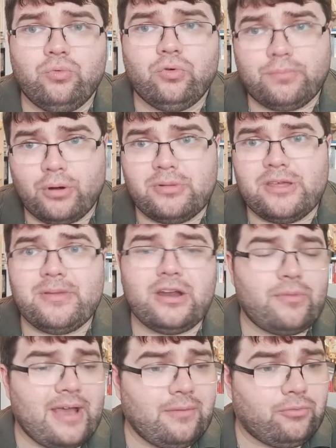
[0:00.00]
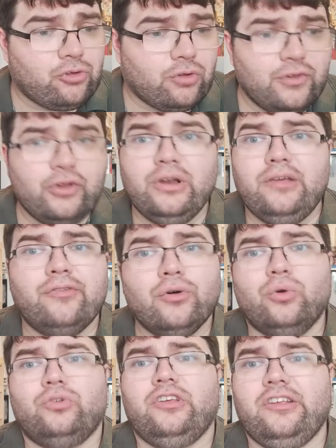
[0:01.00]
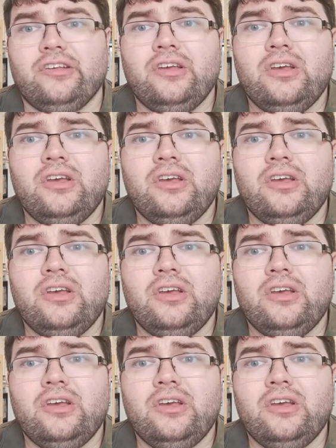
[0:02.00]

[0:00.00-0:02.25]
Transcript: would probably have been around sort of early 40s.